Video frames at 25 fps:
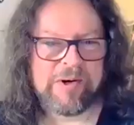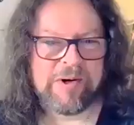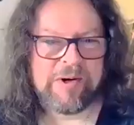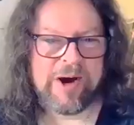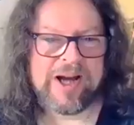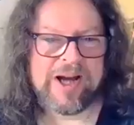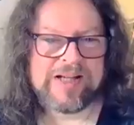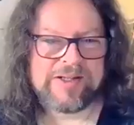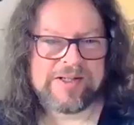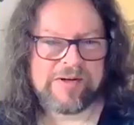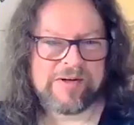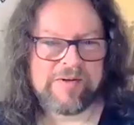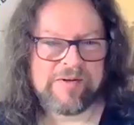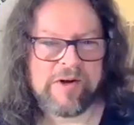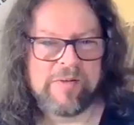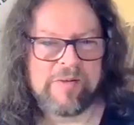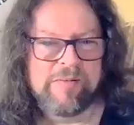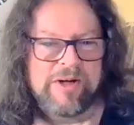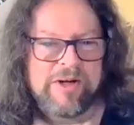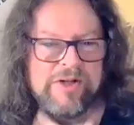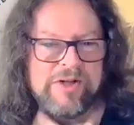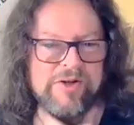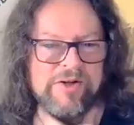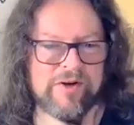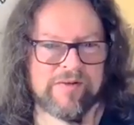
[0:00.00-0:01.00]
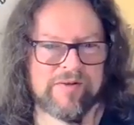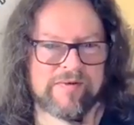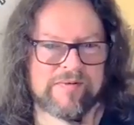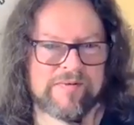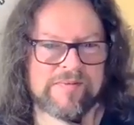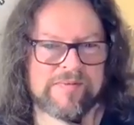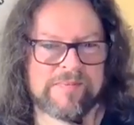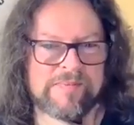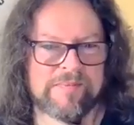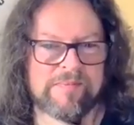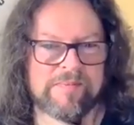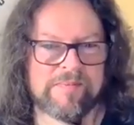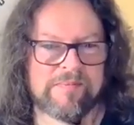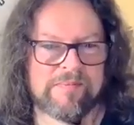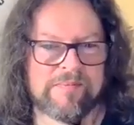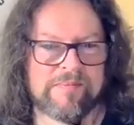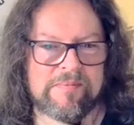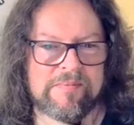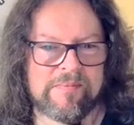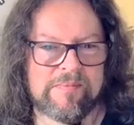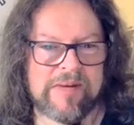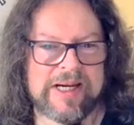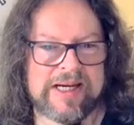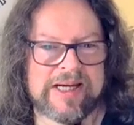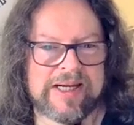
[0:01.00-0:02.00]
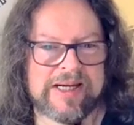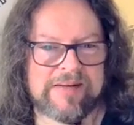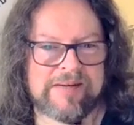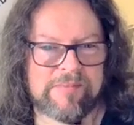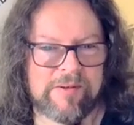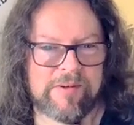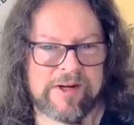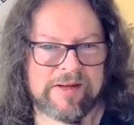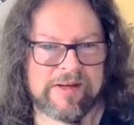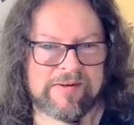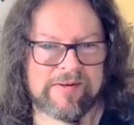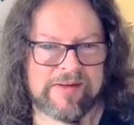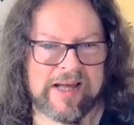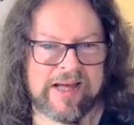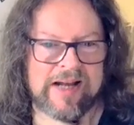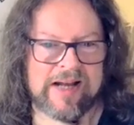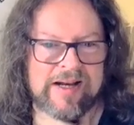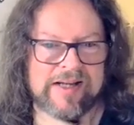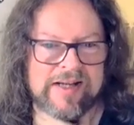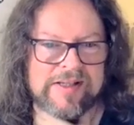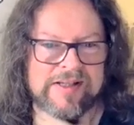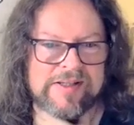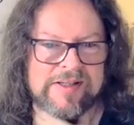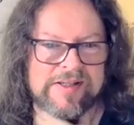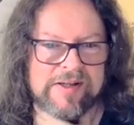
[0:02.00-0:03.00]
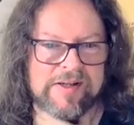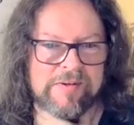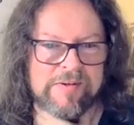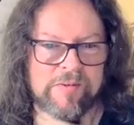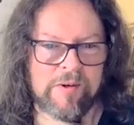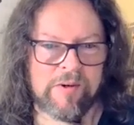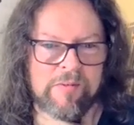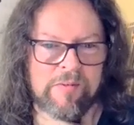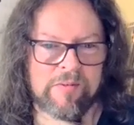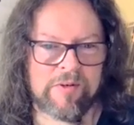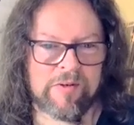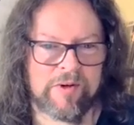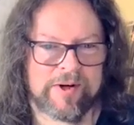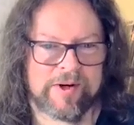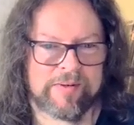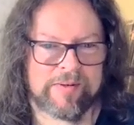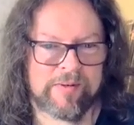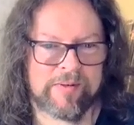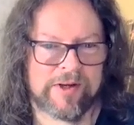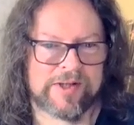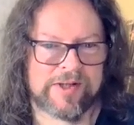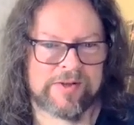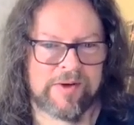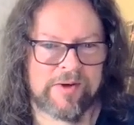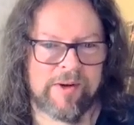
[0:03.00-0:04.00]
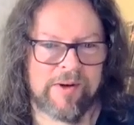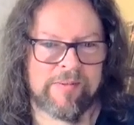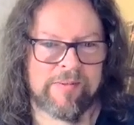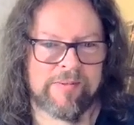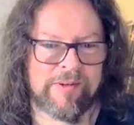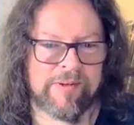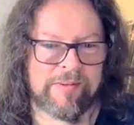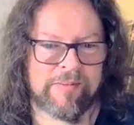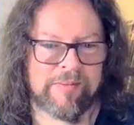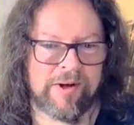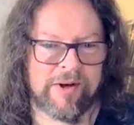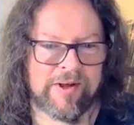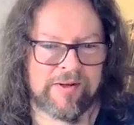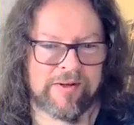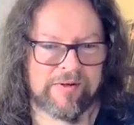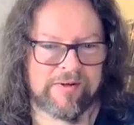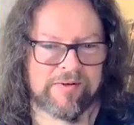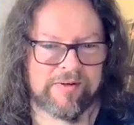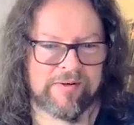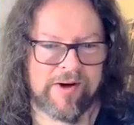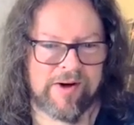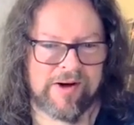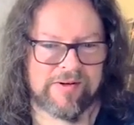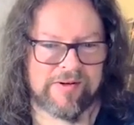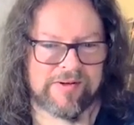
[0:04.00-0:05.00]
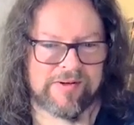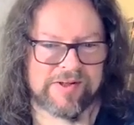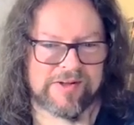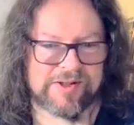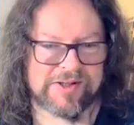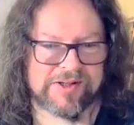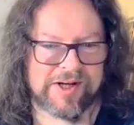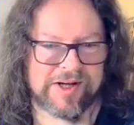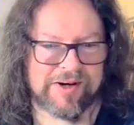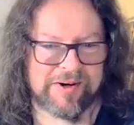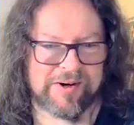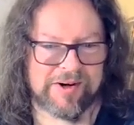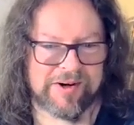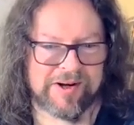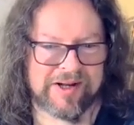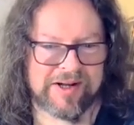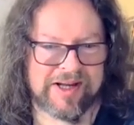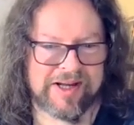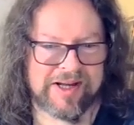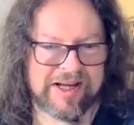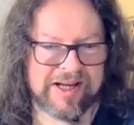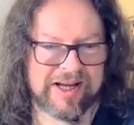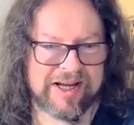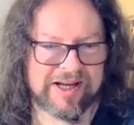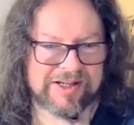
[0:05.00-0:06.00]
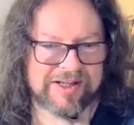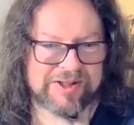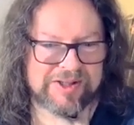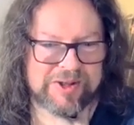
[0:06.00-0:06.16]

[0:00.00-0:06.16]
crazy. I've got a picture of me with Alice at one point where he's grabbing me by the throat. So I